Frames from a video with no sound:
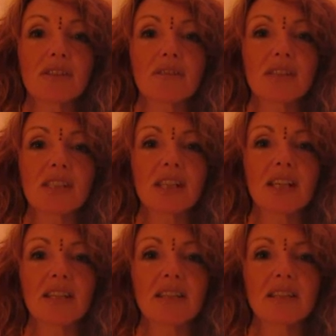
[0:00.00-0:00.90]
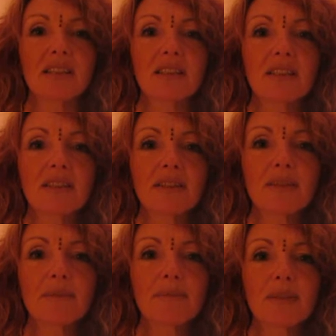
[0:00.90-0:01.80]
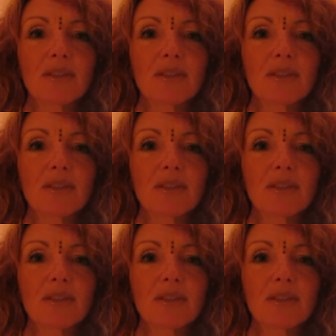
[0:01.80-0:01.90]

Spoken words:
of the skin,